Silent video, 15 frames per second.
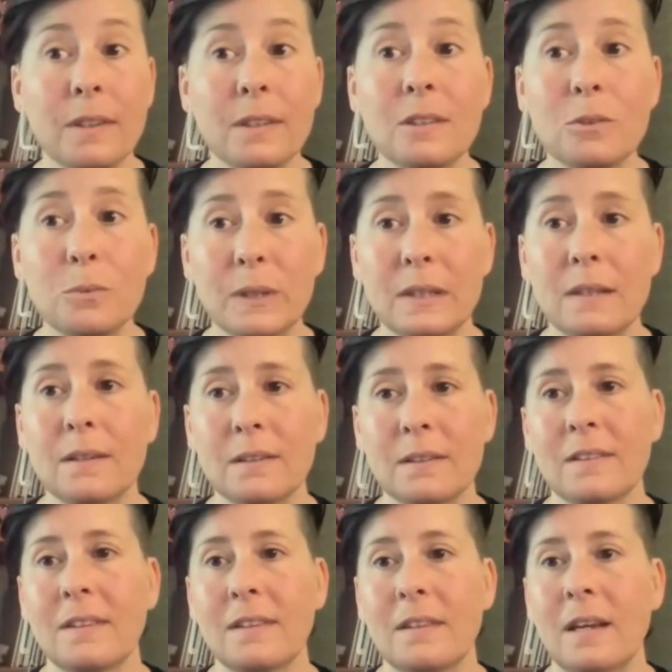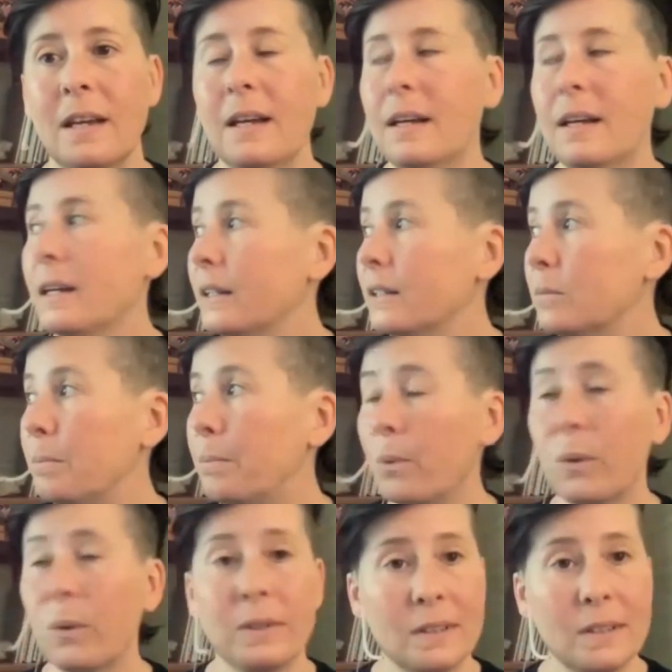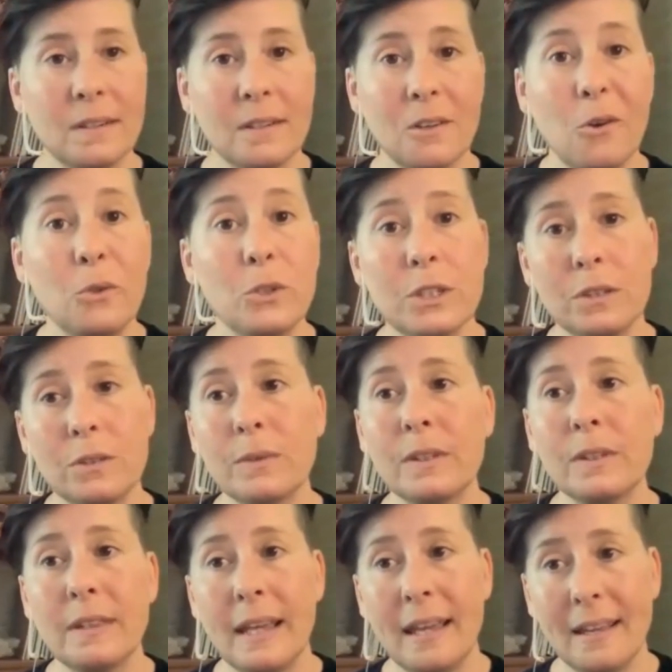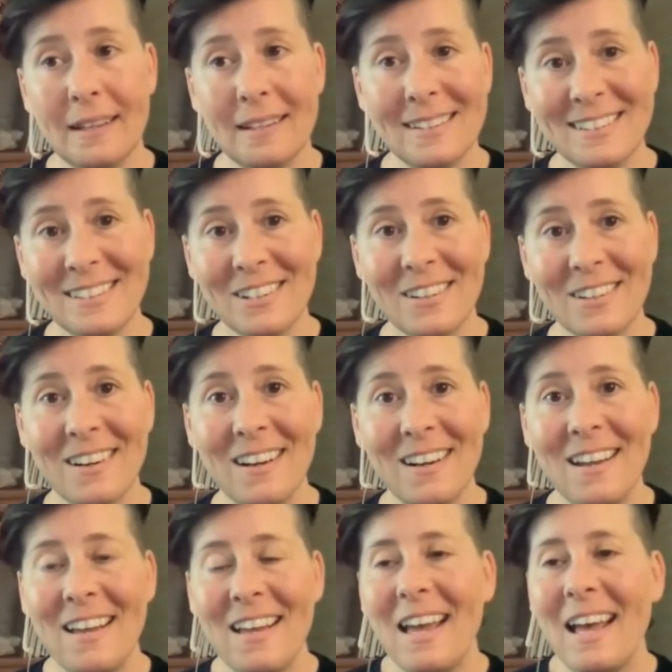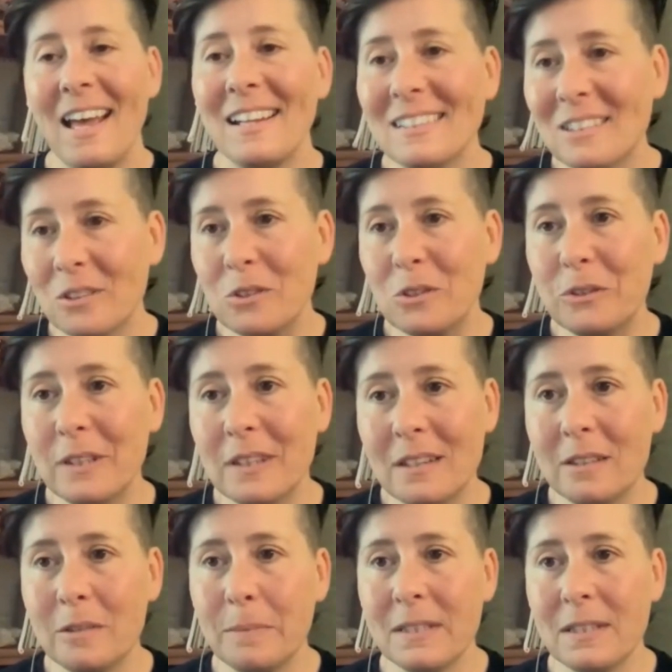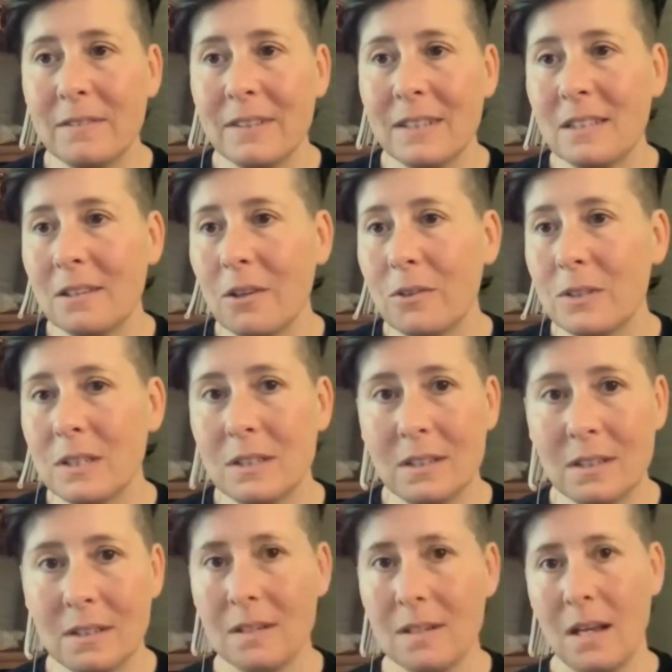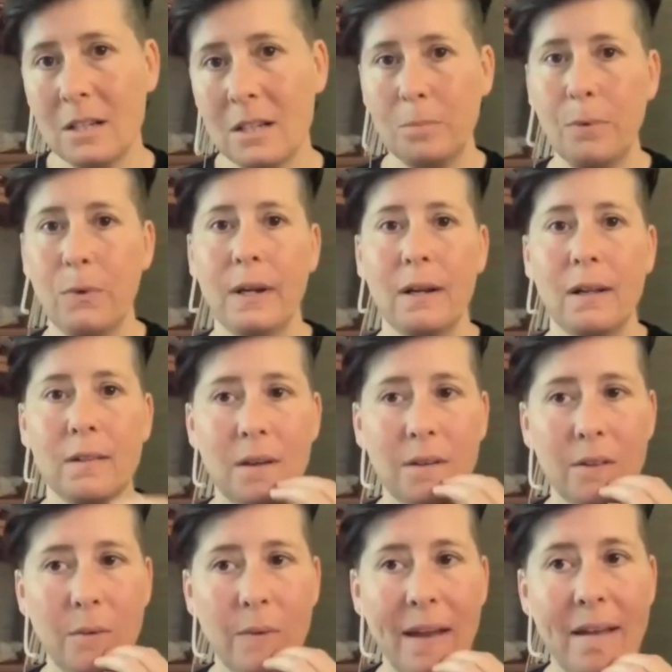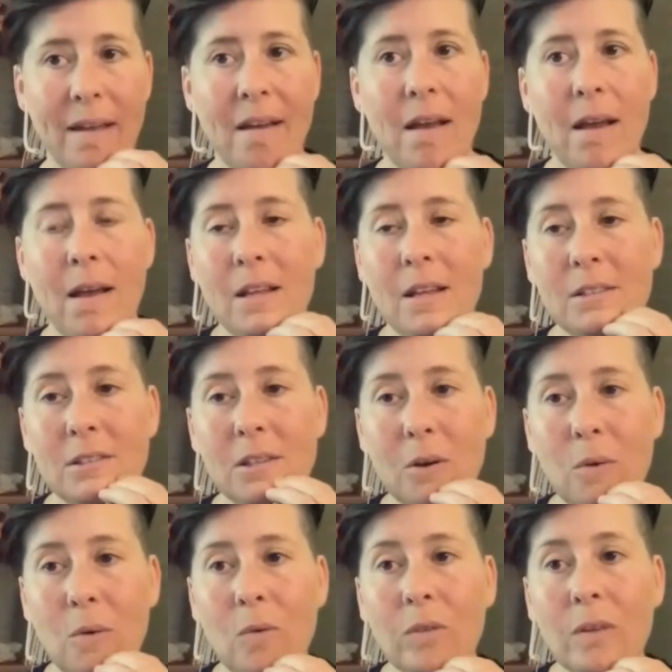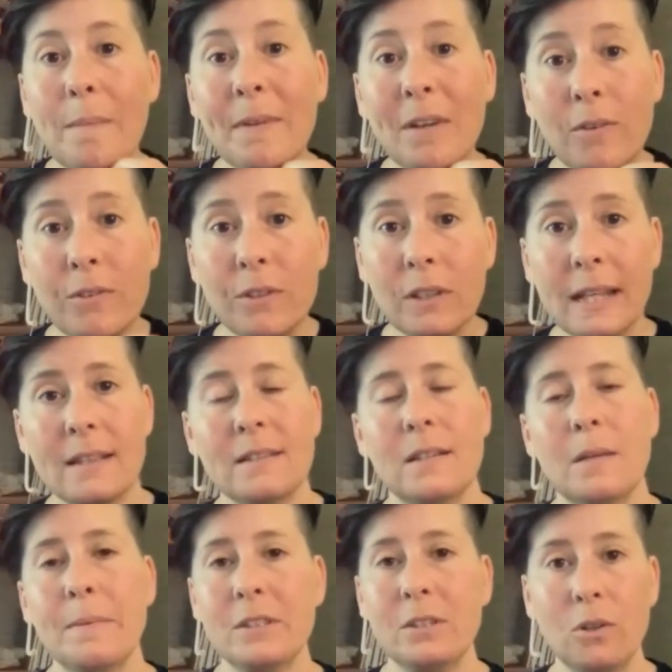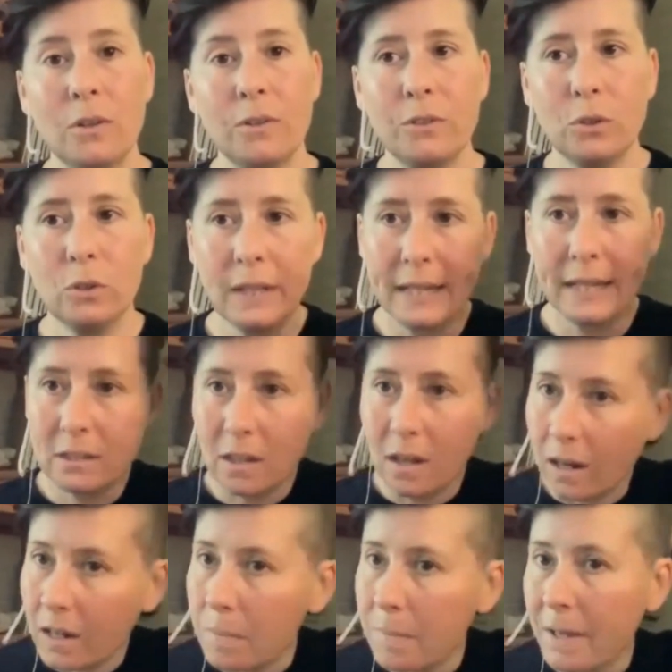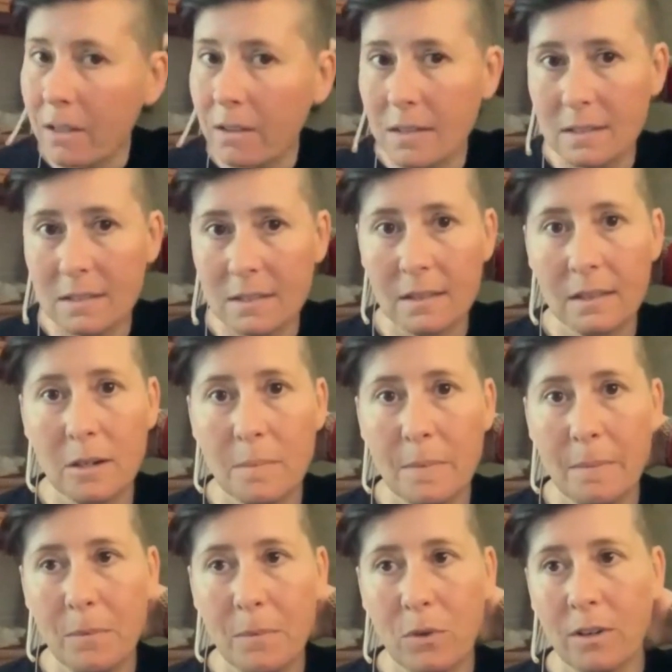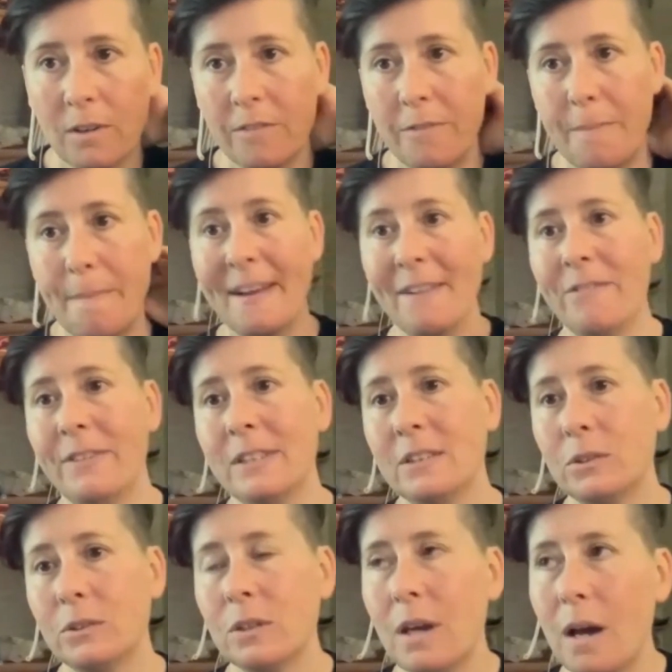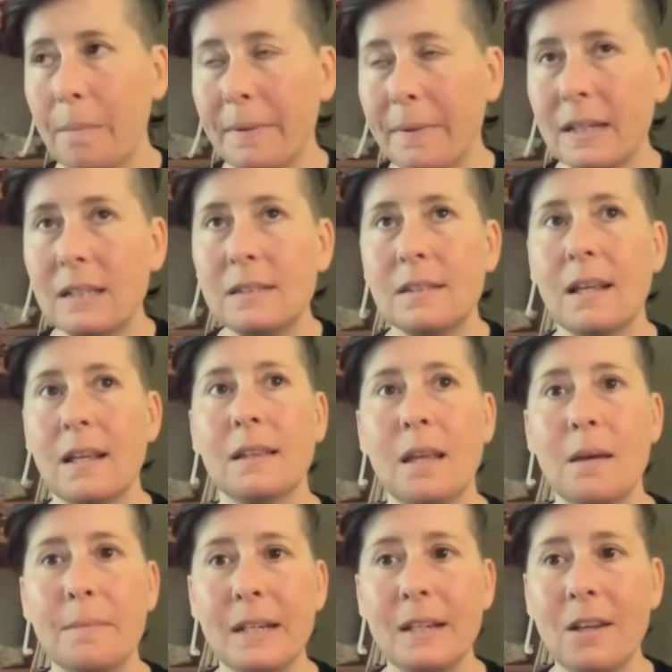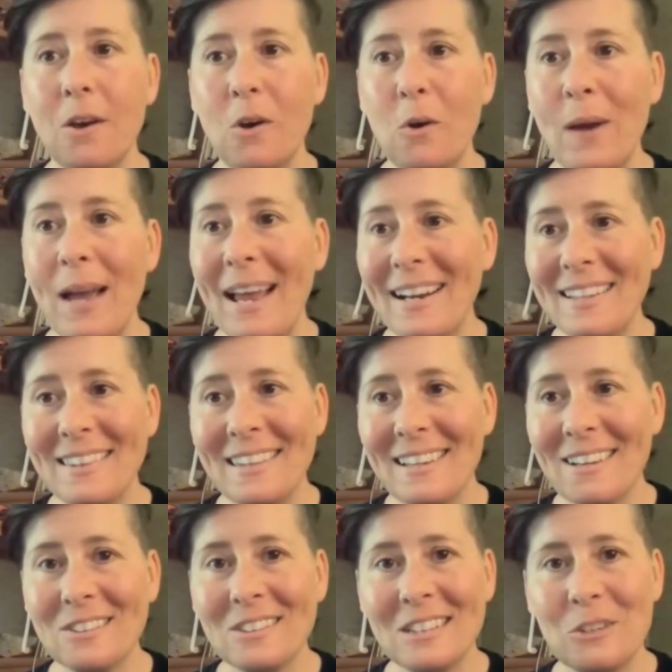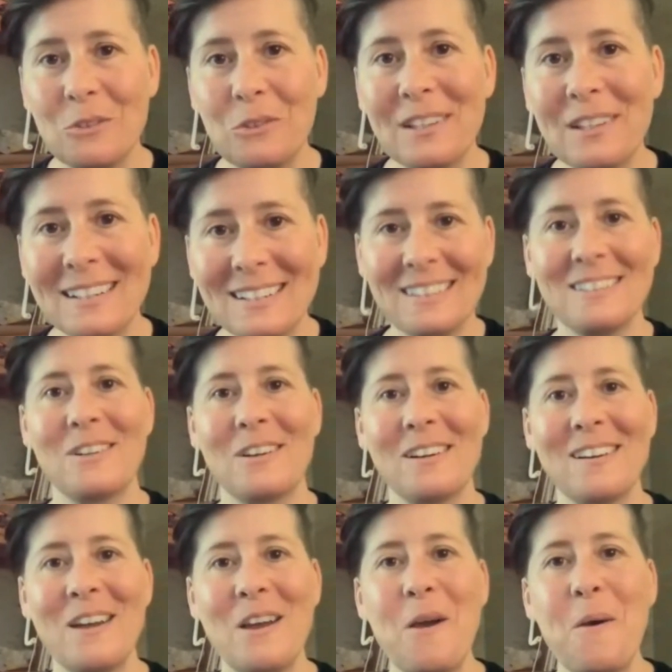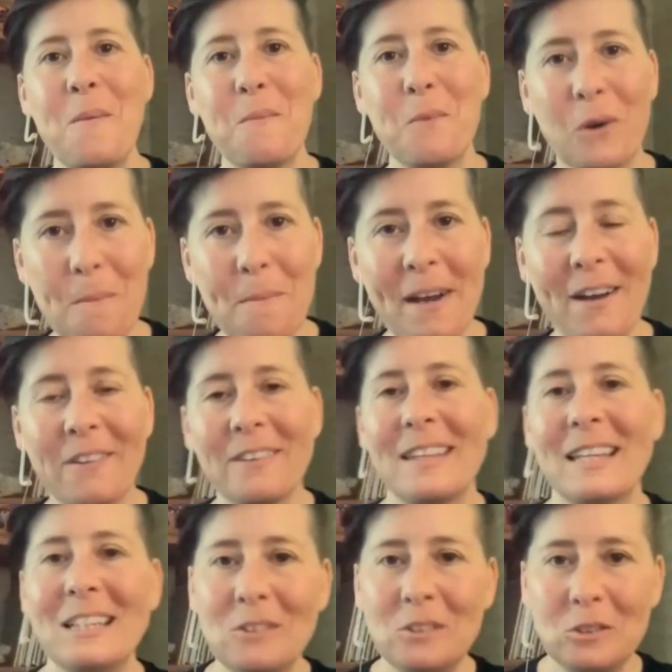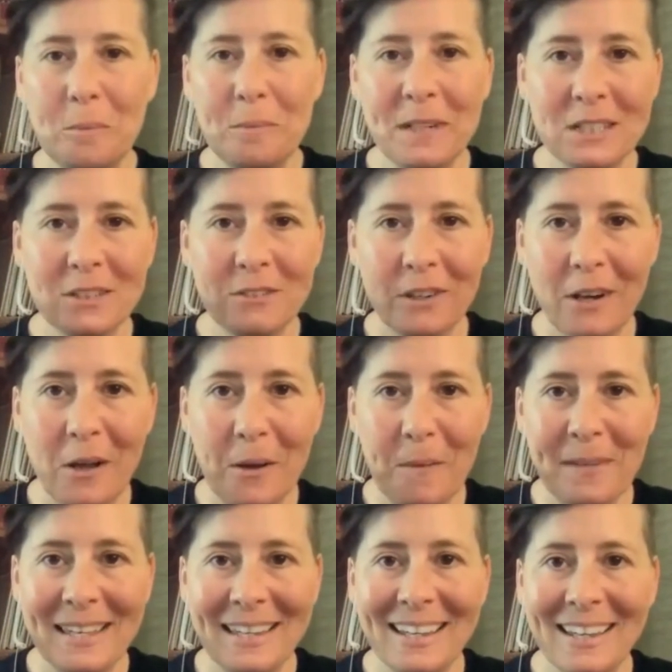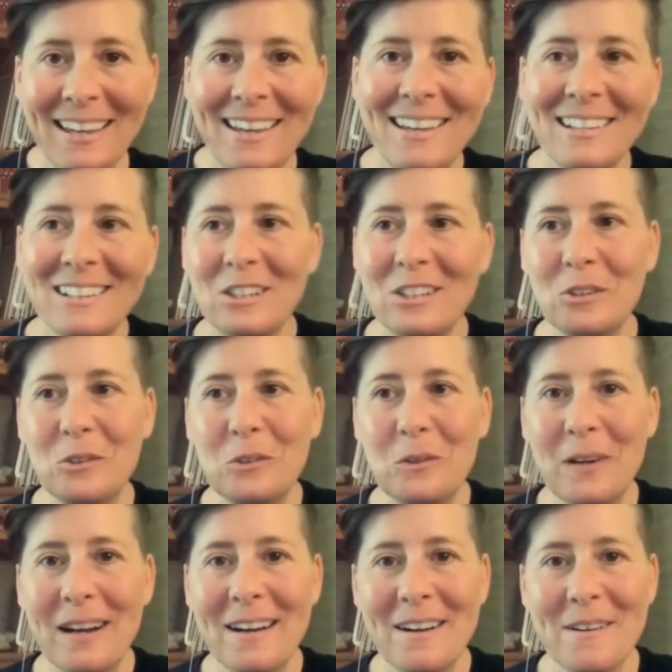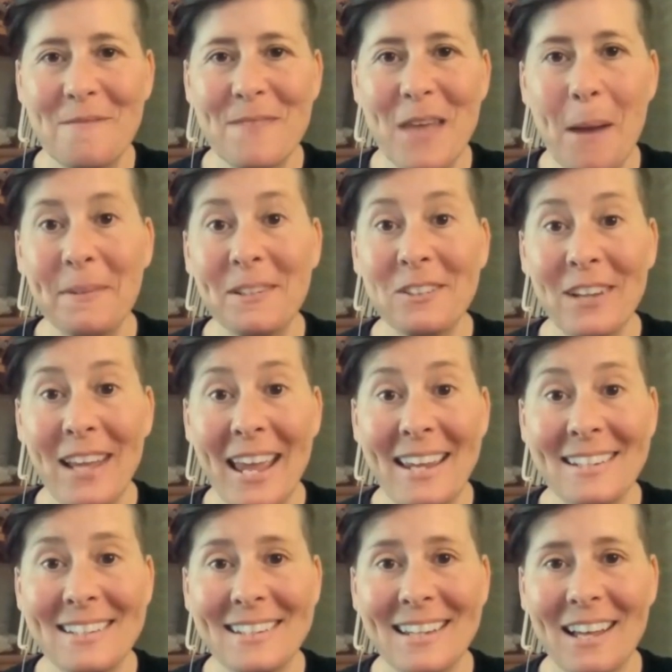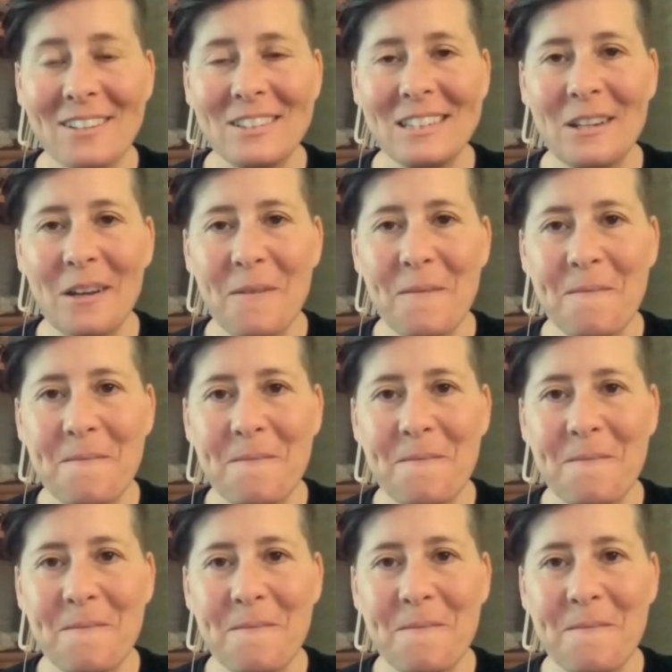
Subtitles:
This is what the earth is born to do. She's really the answer. And so using these specific stones is just a touch point along the way. So let me know if you like this episode, if you like talking about these little bit more of metaphysical topics, and let me know anything else that you would like to learn more about. Thank you so much for coming to episode 8. I'll see you.